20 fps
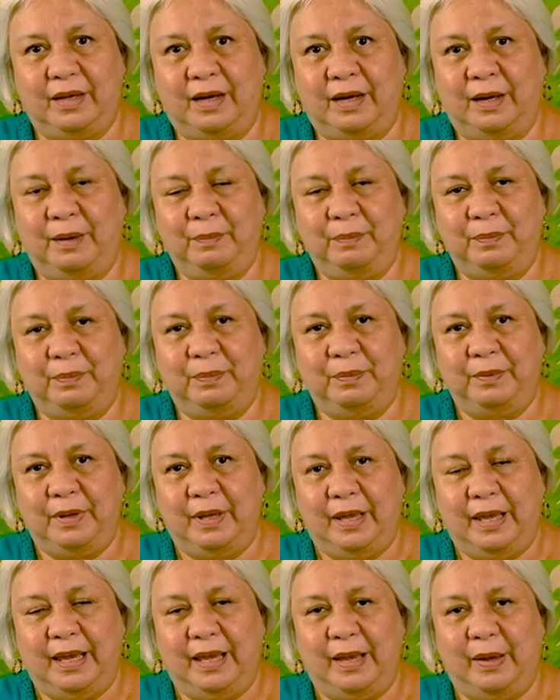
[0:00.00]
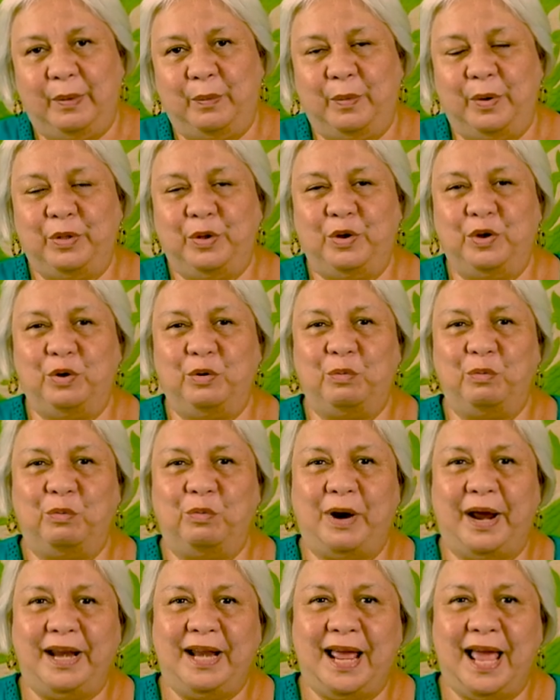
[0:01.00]
up and whether your
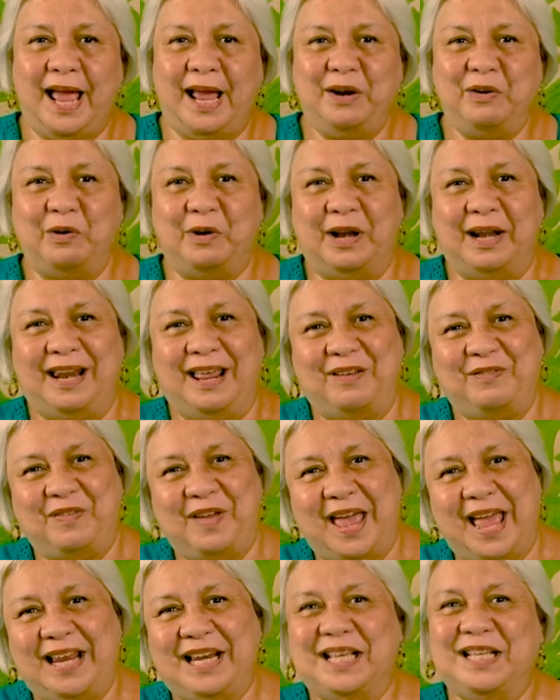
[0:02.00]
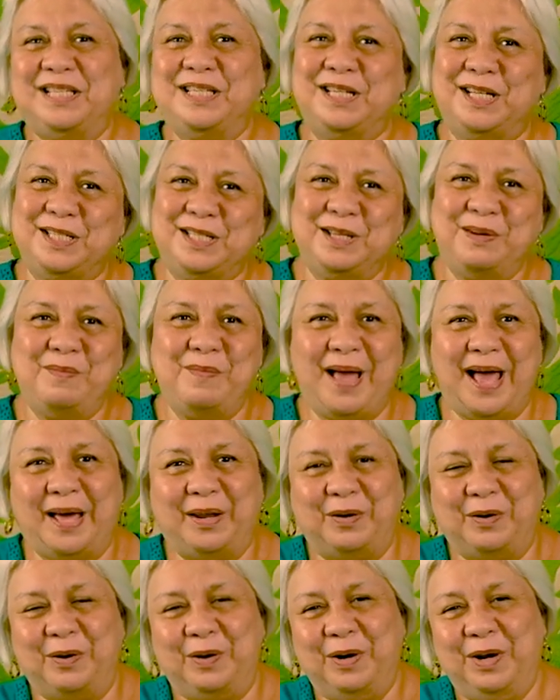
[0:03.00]
right hand or left hand it doesn't
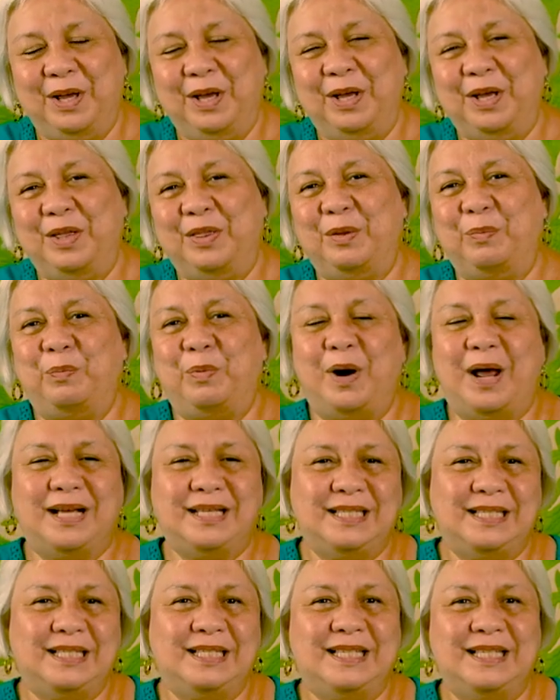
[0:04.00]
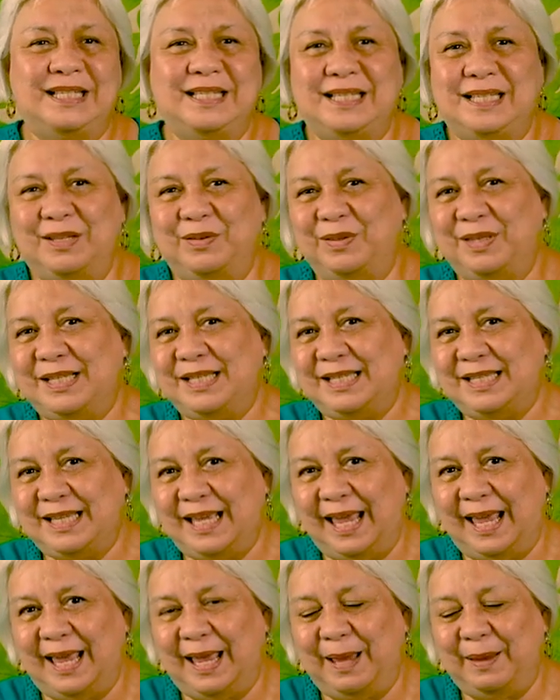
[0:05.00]
matter the process is still the
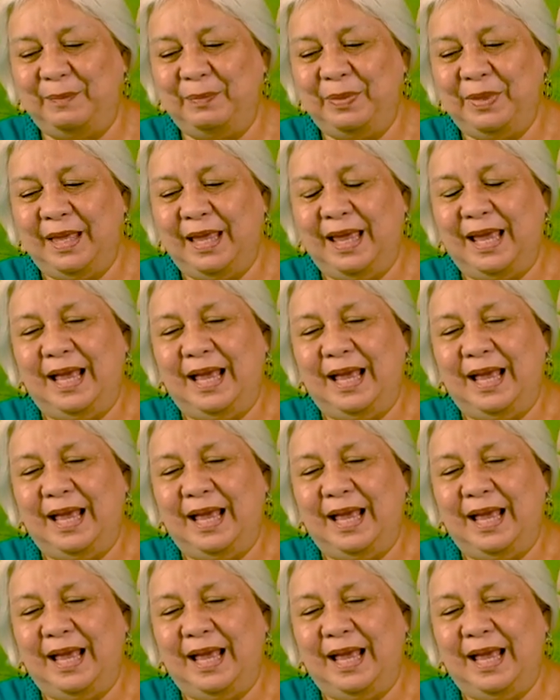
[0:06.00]
same